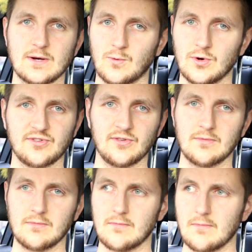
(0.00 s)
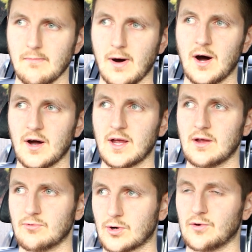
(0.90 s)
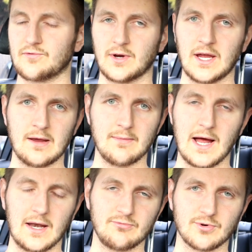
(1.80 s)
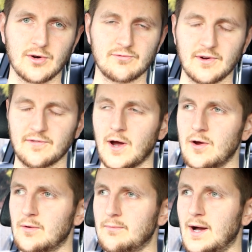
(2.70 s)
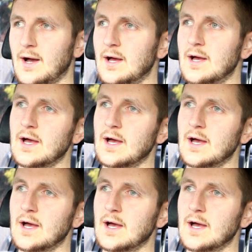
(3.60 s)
It wasn't my recovery email and recovery phone number.